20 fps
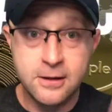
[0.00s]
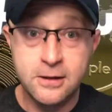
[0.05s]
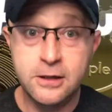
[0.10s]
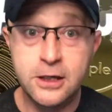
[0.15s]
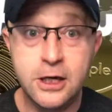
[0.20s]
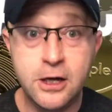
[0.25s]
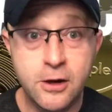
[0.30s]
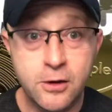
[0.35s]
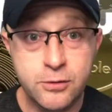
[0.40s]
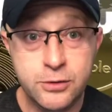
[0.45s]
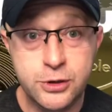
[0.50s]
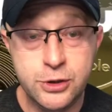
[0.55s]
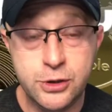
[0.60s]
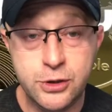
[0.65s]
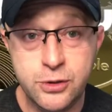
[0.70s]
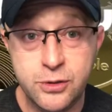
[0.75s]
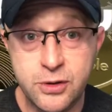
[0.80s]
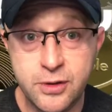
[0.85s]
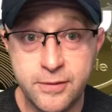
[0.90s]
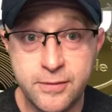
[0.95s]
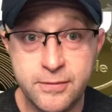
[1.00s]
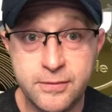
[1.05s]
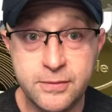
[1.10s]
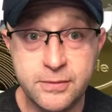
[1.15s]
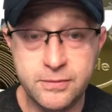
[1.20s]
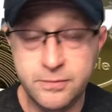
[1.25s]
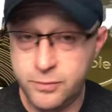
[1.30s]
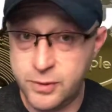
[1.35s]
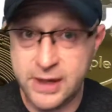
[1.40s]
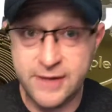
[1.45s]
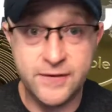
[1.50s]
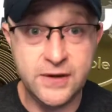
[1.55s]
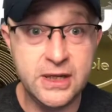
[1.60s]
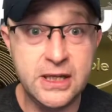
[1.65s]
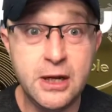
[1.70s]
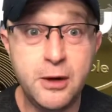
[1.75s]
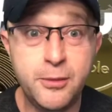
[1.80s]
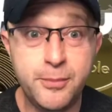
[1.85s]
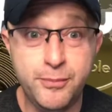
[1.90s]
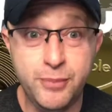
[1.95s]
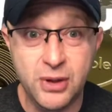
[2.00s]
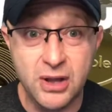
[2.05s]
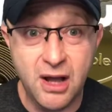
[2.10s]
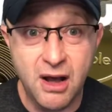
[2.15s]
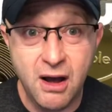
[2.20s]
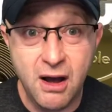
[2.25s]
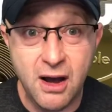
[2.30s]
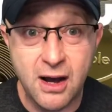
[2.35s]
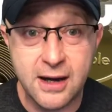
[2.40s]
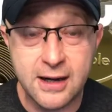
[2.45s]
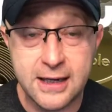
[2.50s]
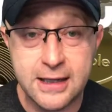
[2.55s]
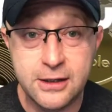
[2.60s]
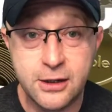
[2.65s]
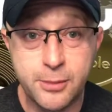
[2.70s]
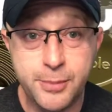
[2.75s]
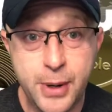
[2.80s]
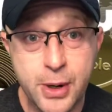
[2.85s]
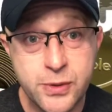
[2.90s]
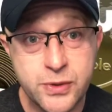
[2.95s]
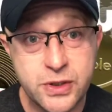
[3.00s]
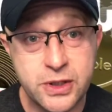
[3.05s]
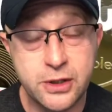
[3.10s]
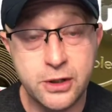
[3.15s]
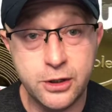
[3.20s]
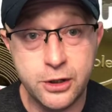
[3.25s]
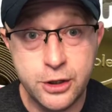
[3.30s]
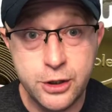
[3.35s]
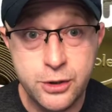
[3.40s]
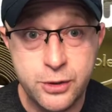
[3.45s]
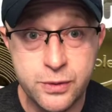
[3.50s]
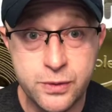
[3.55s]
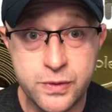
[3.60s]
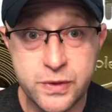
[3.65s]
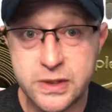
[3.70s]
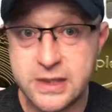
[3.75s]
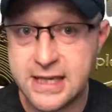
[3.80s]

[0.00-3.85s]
you know do the whatever in their blog and their posts and their news.